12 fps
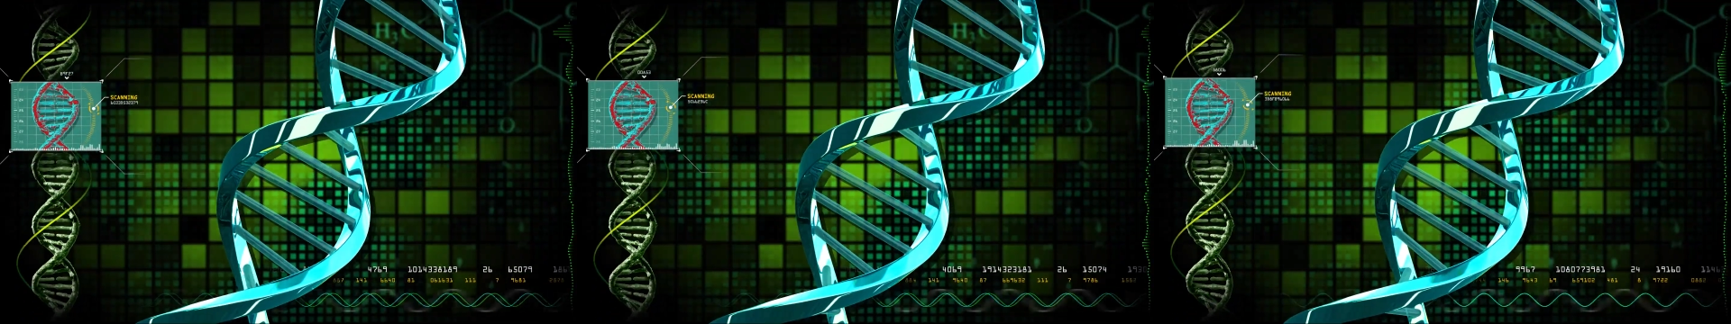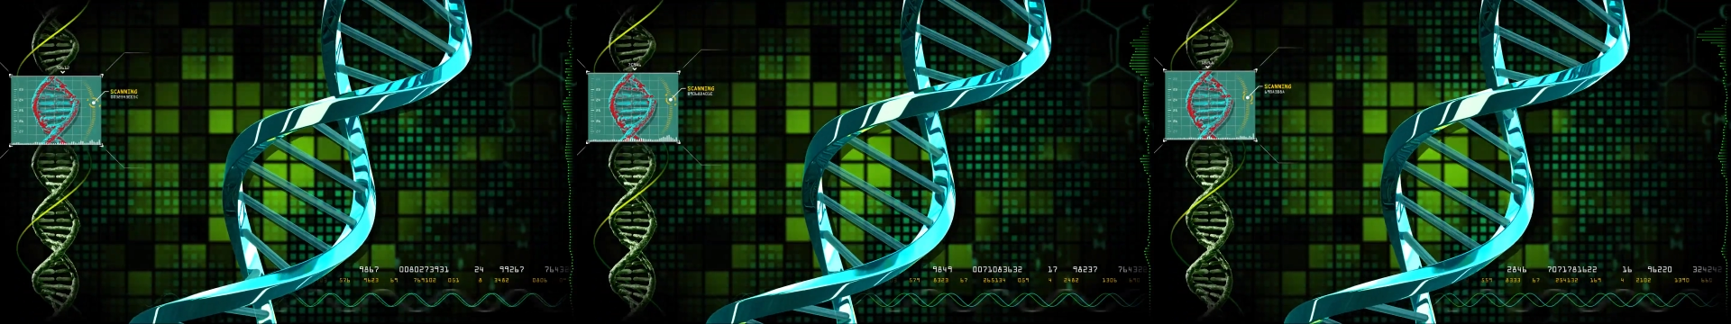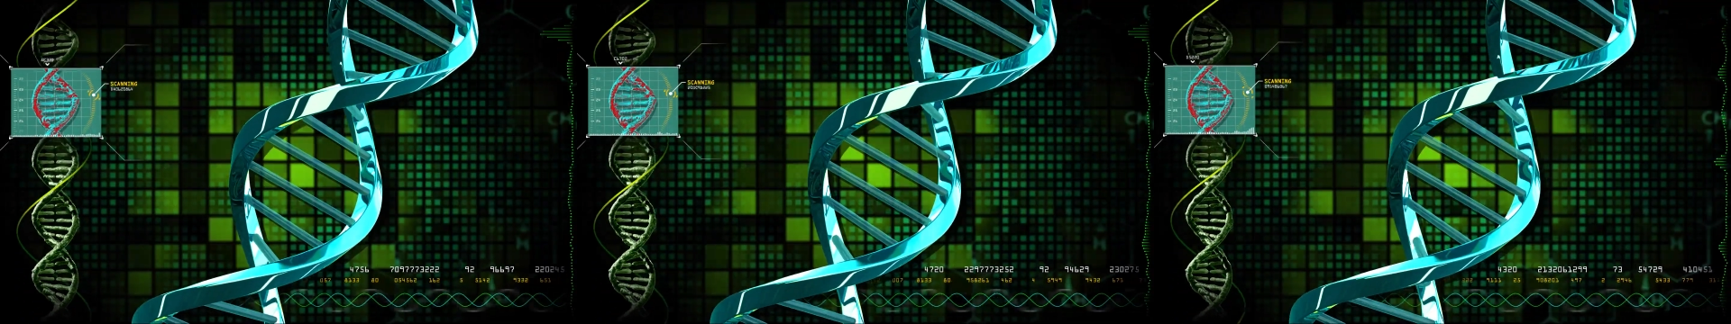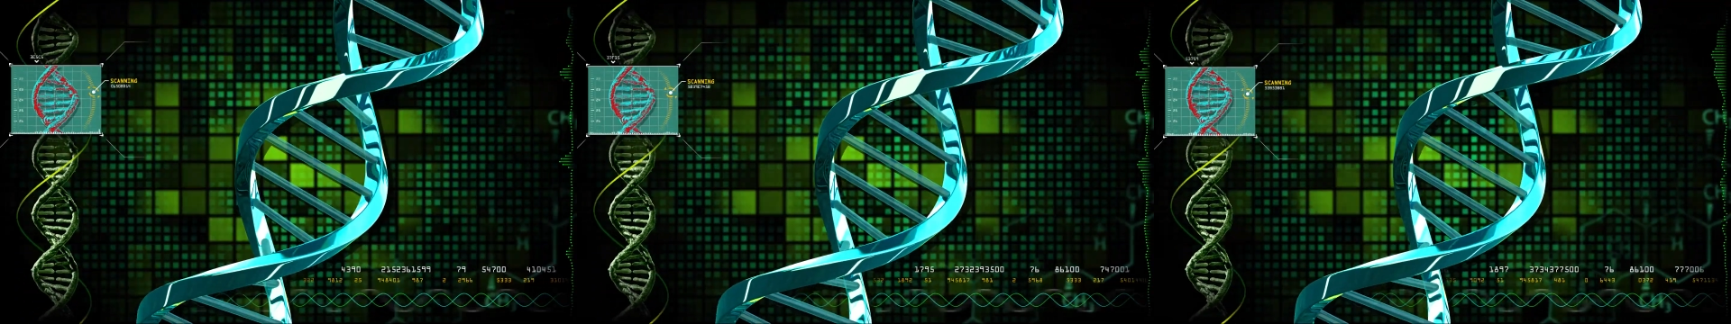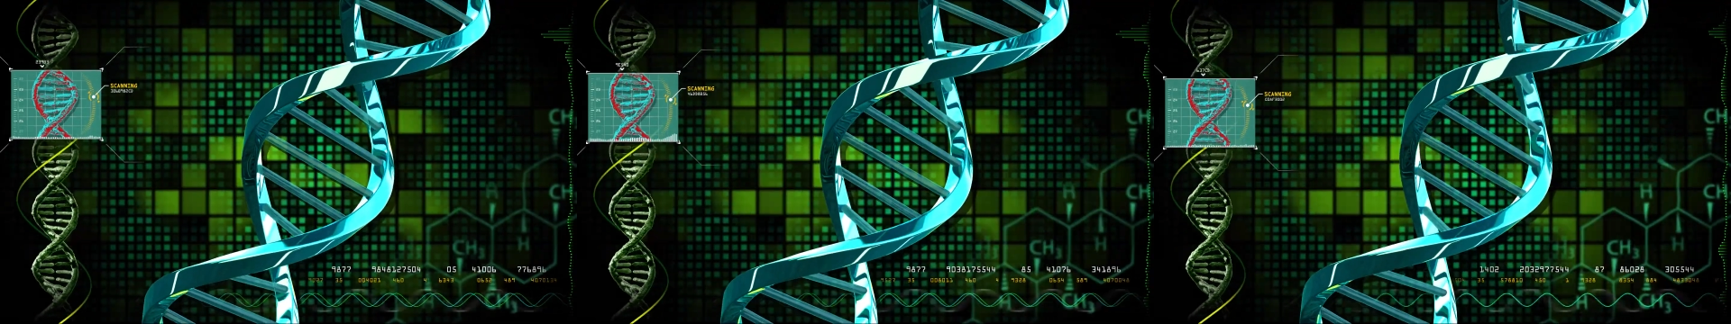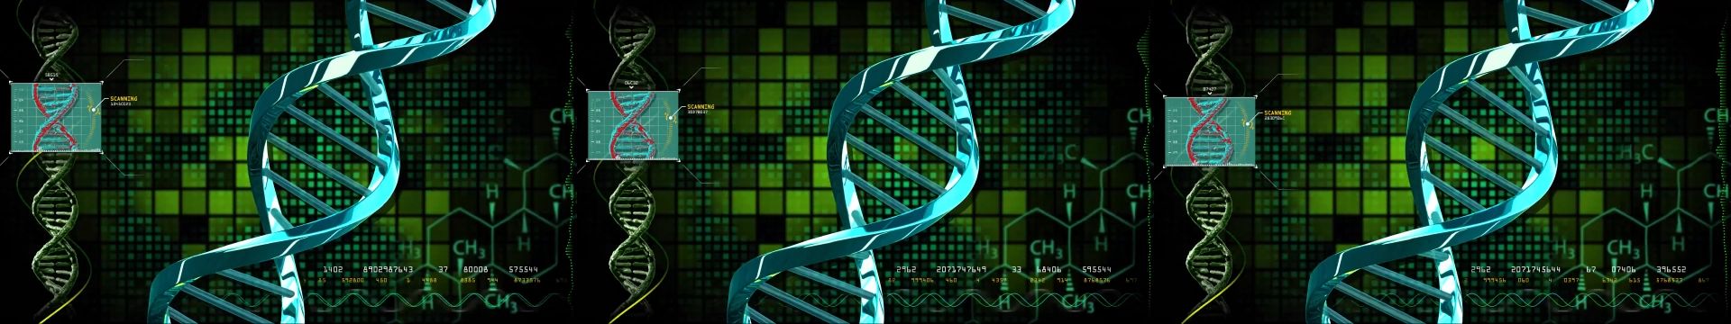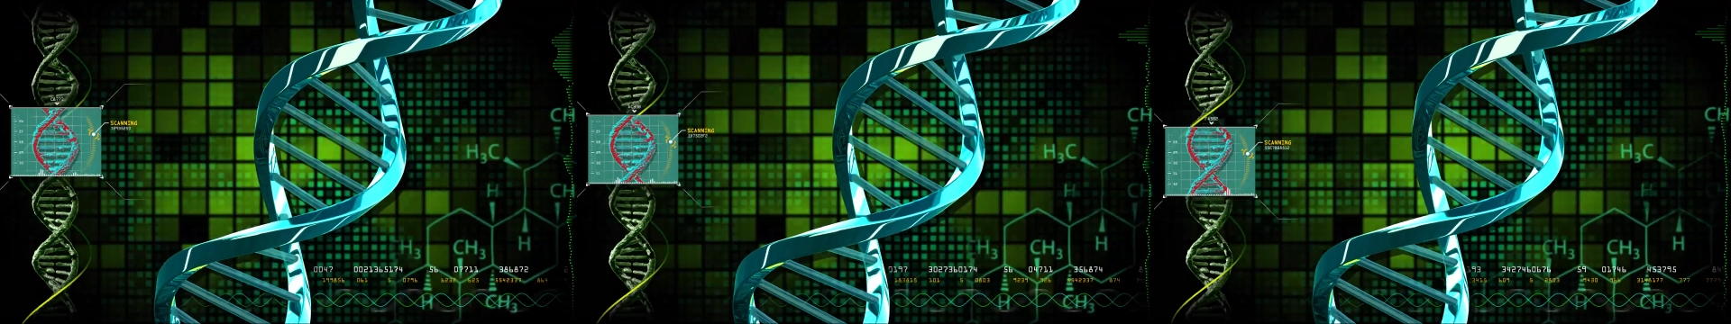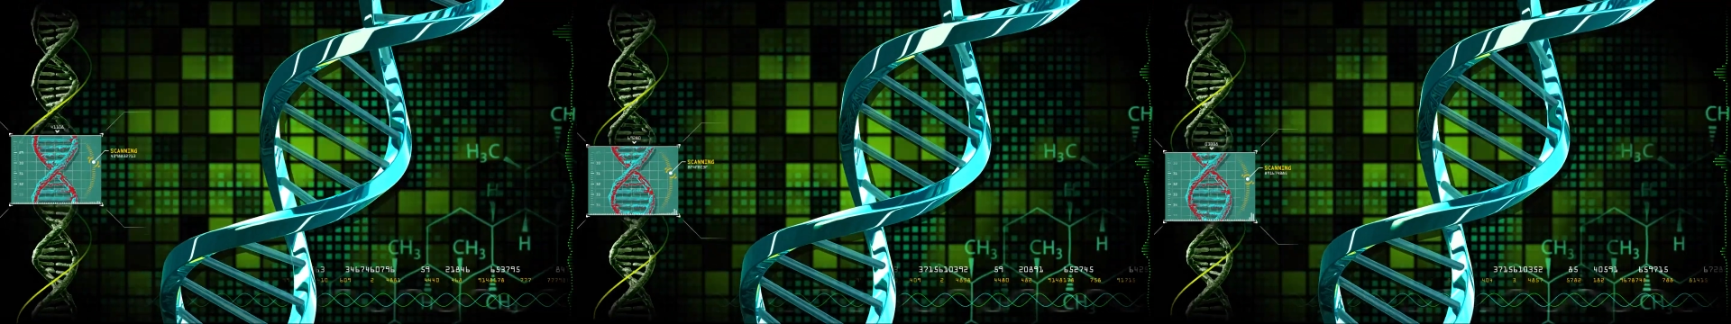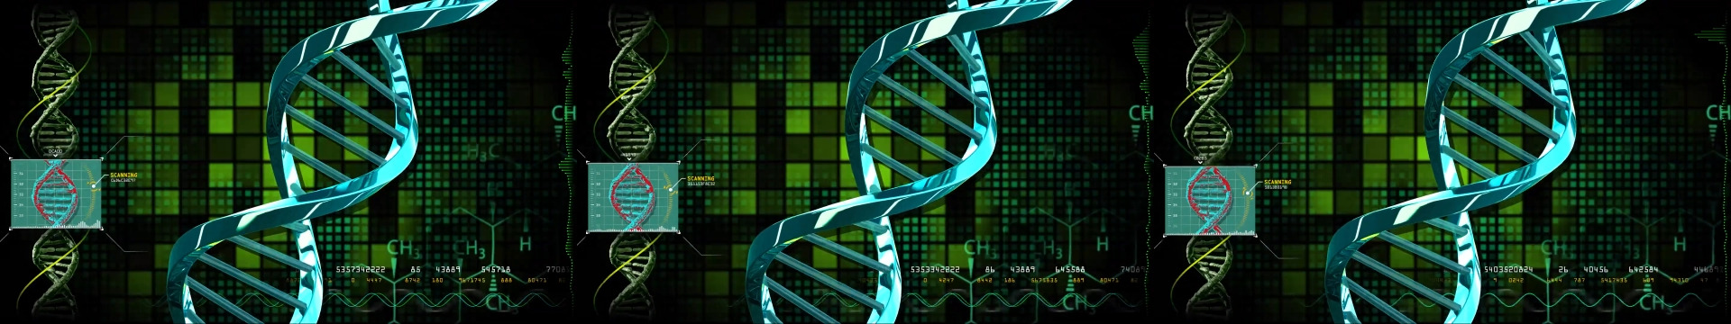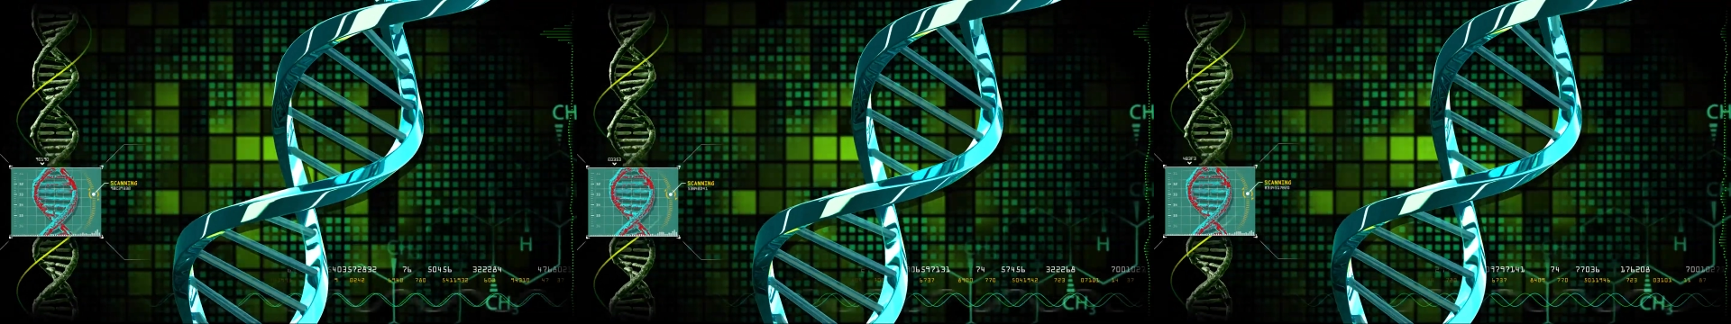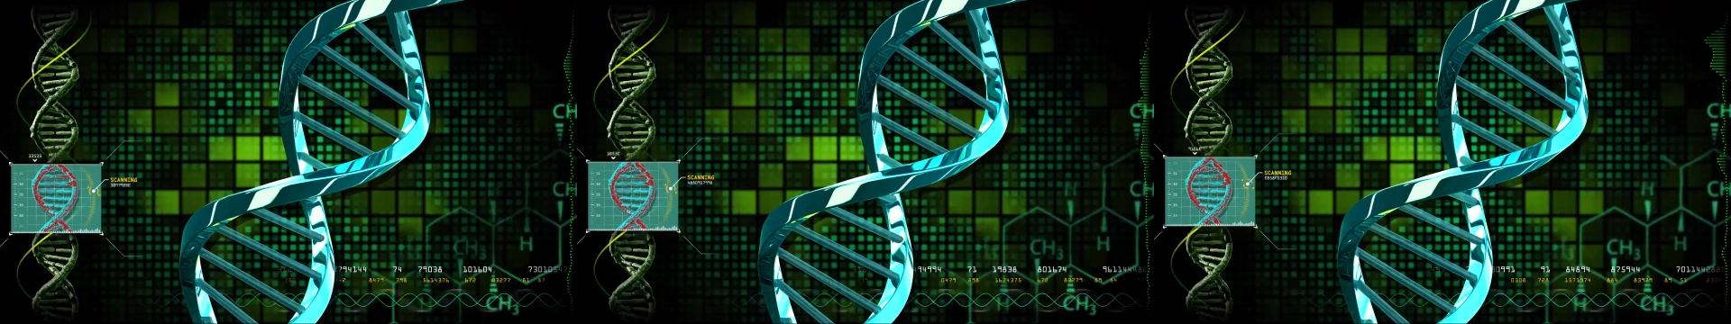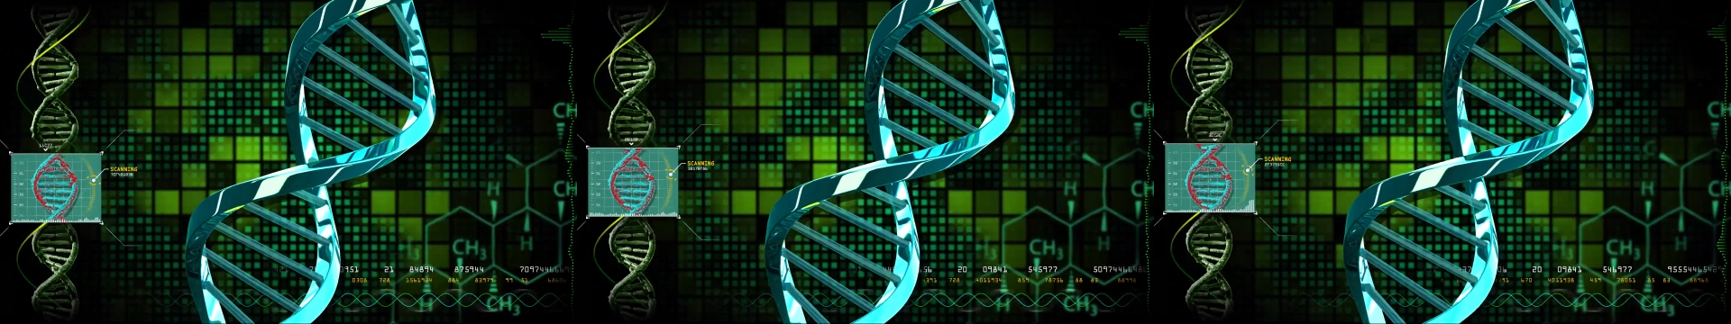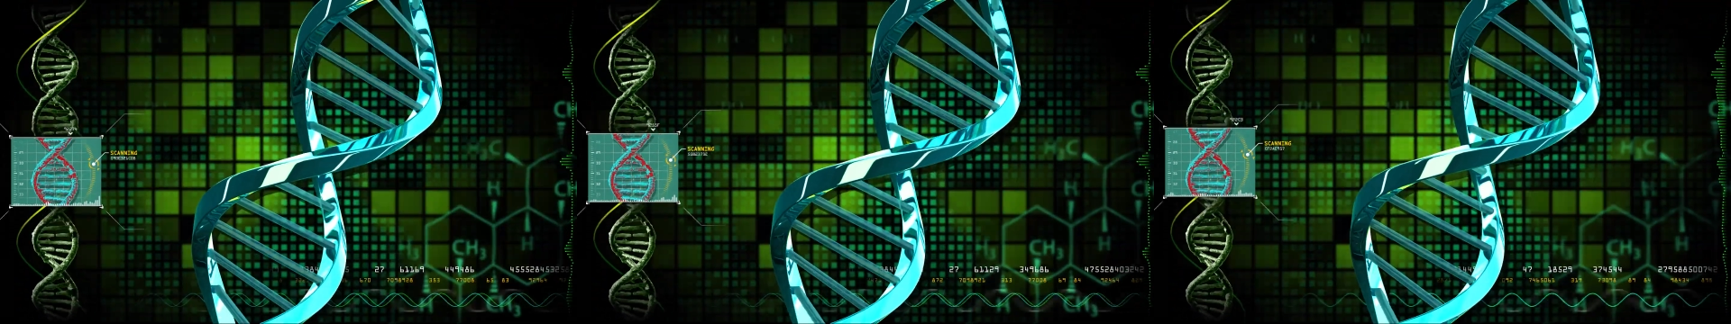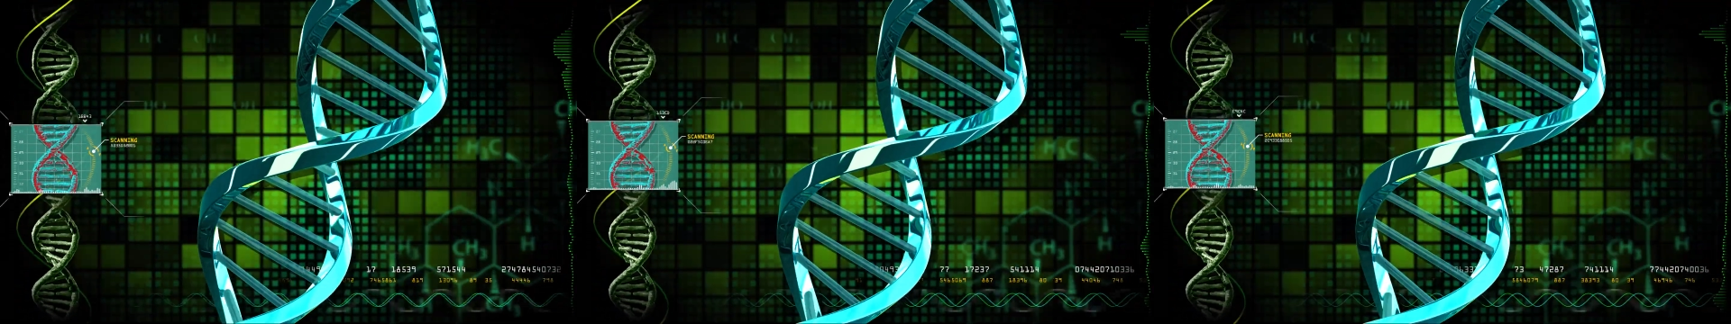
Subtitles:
[unreadable: no face in view]